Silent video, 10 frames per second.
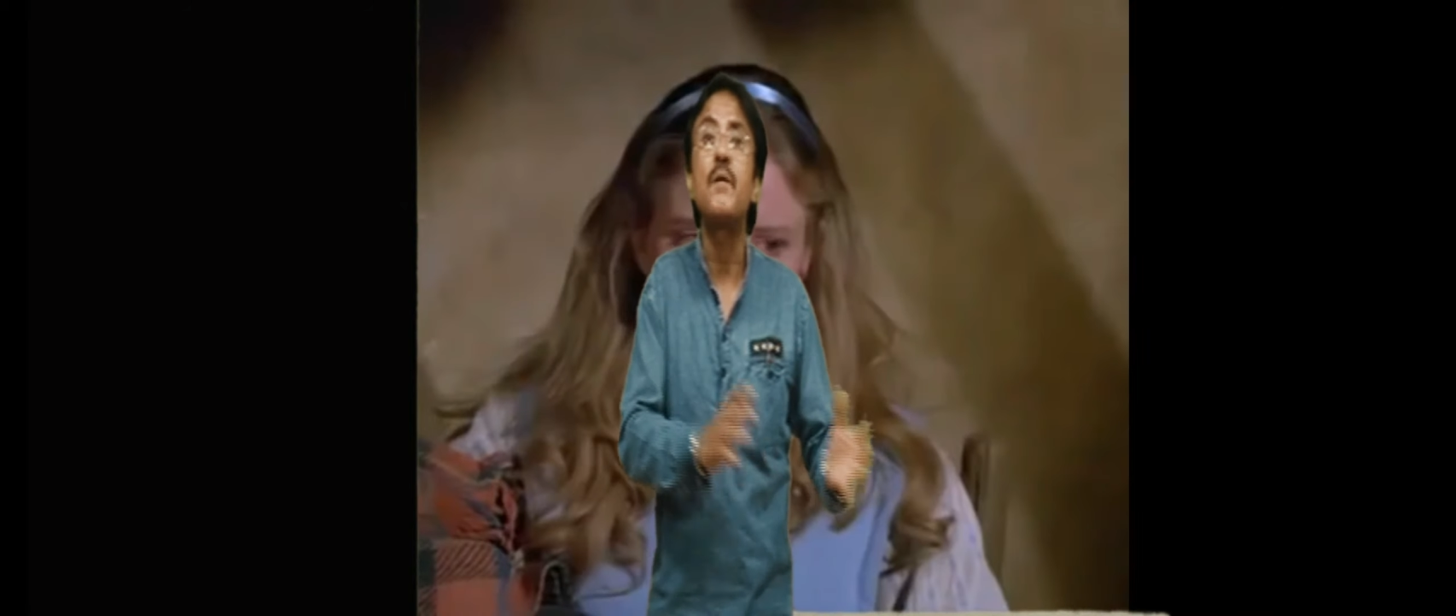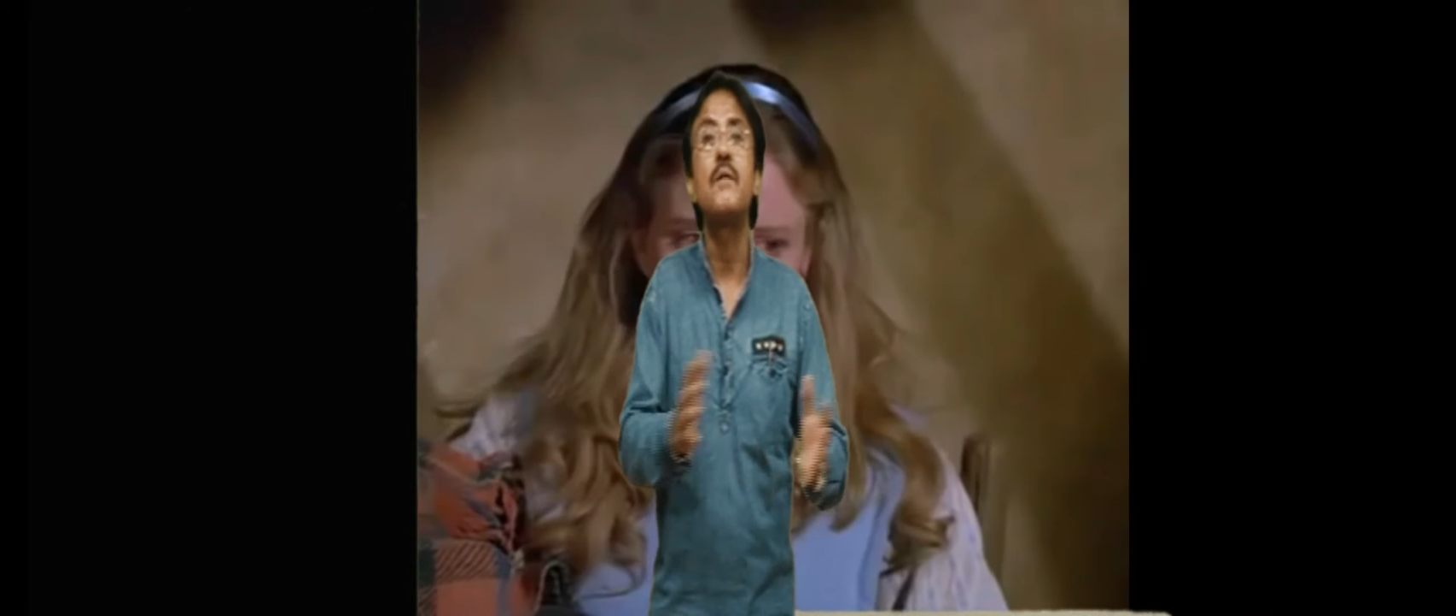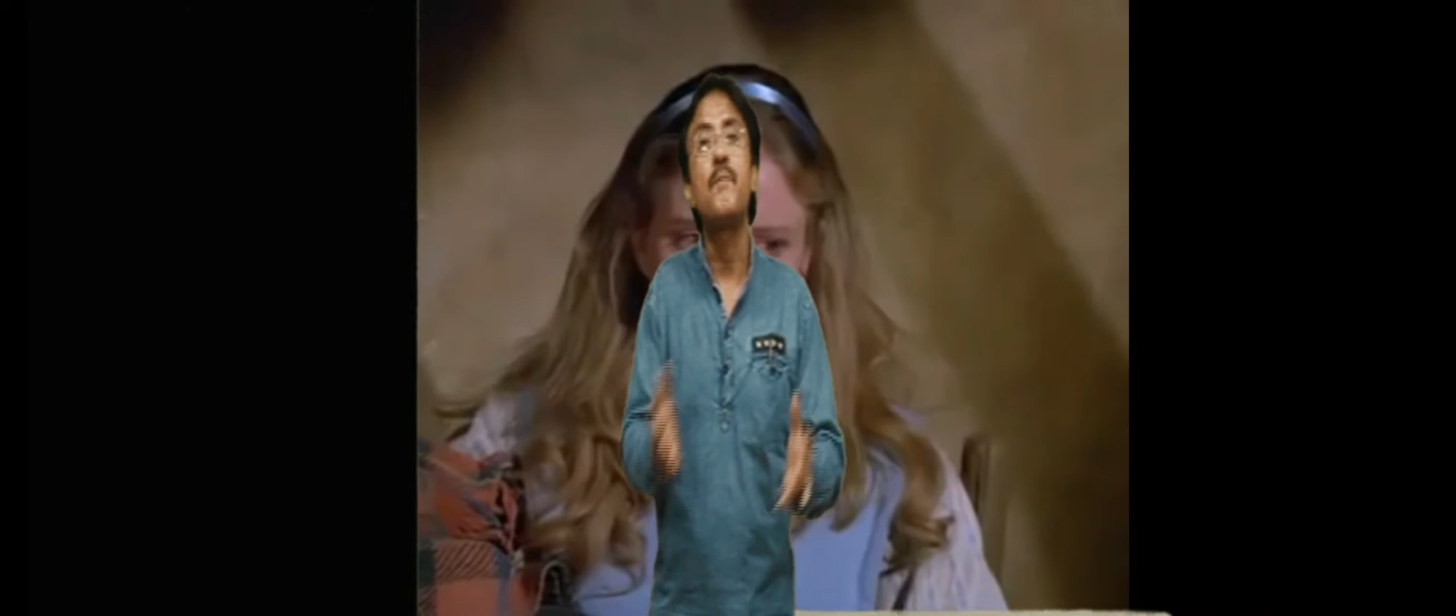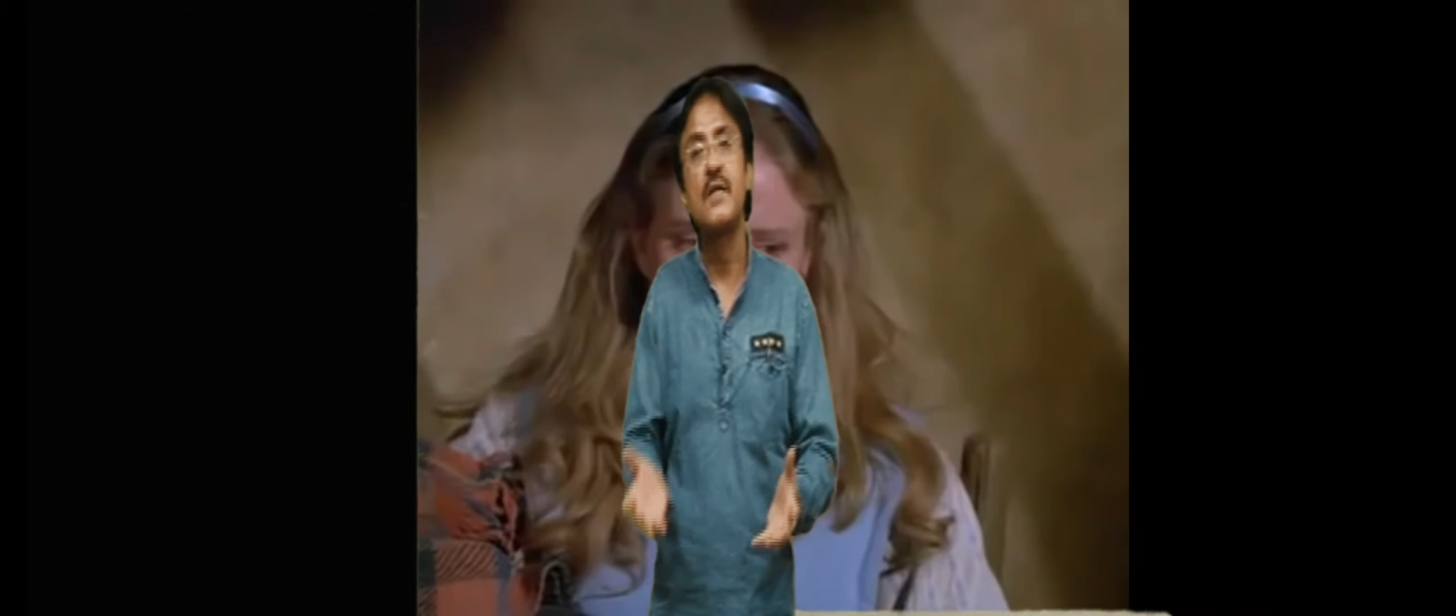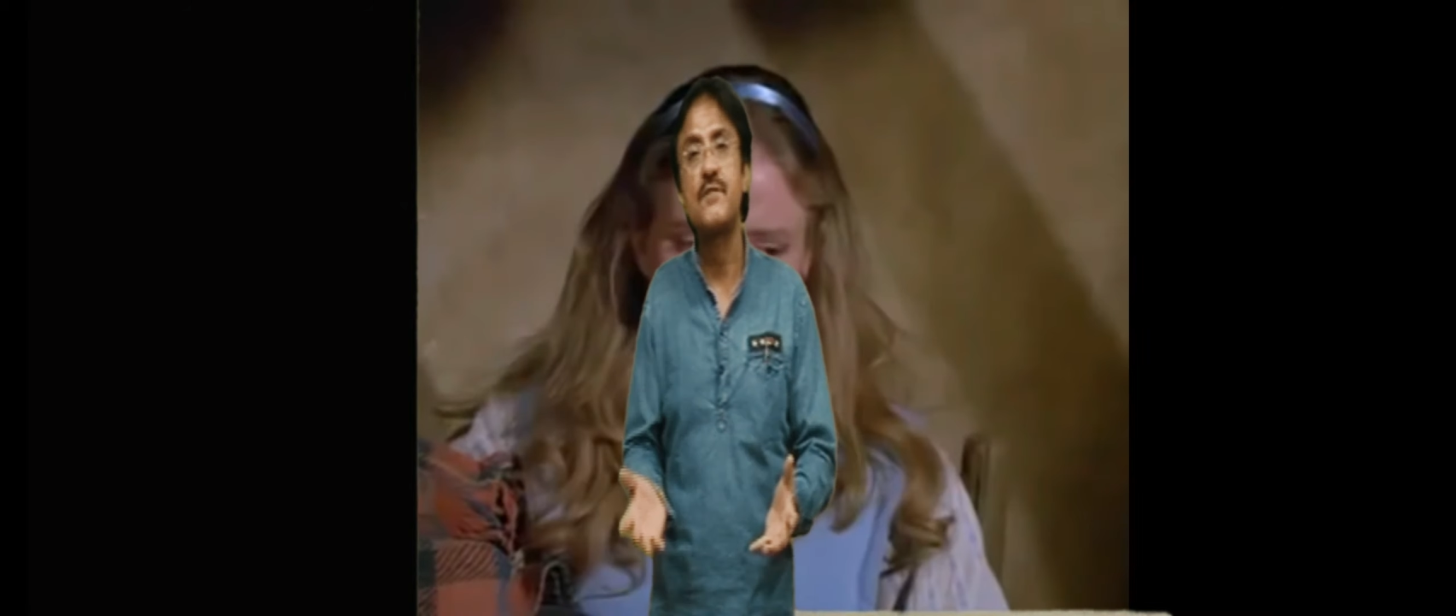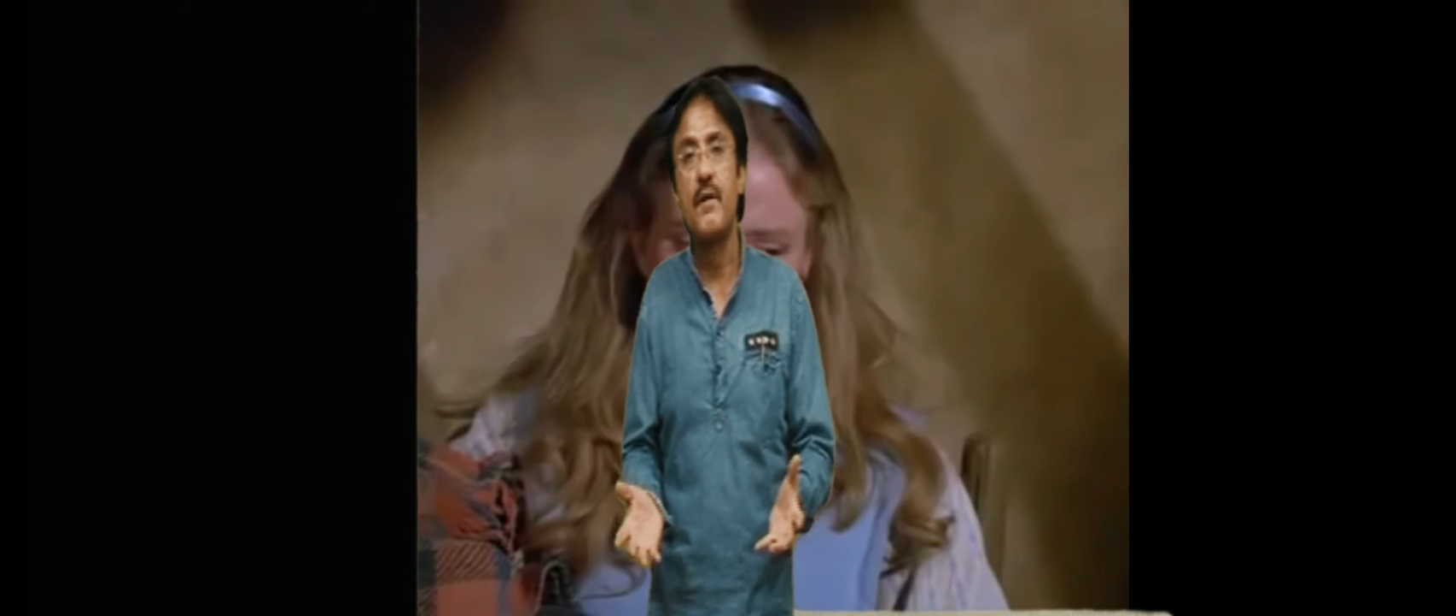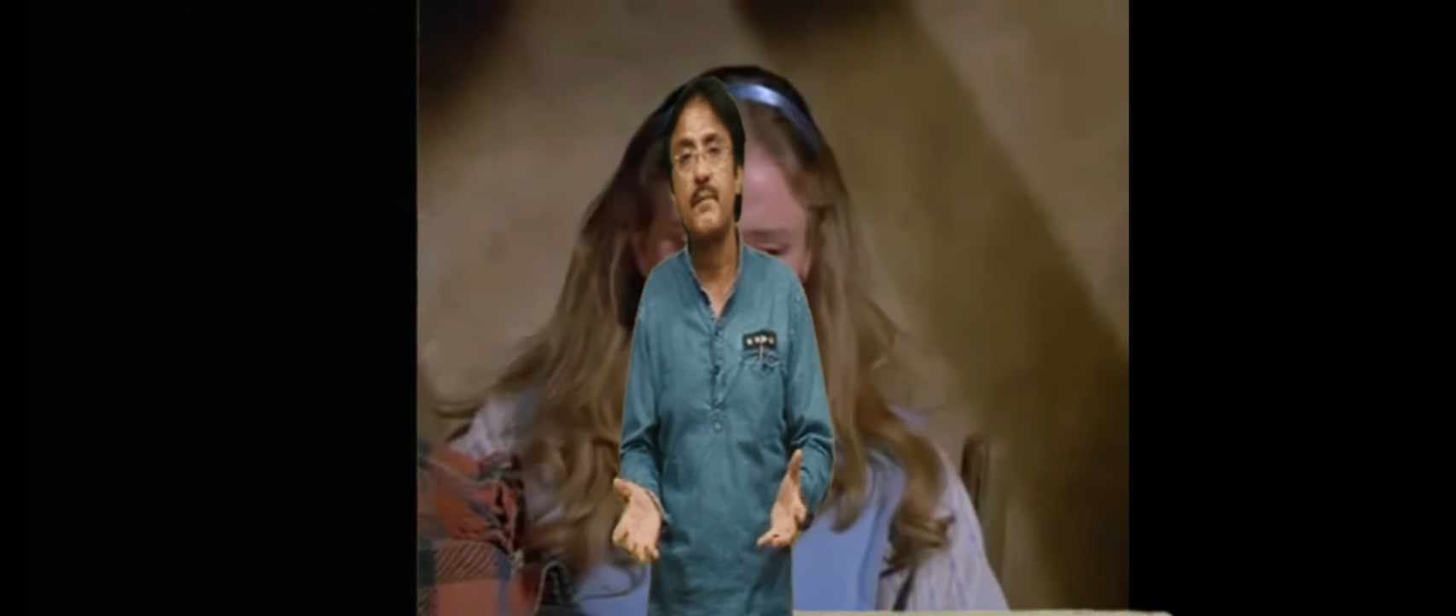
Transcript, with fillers: done by the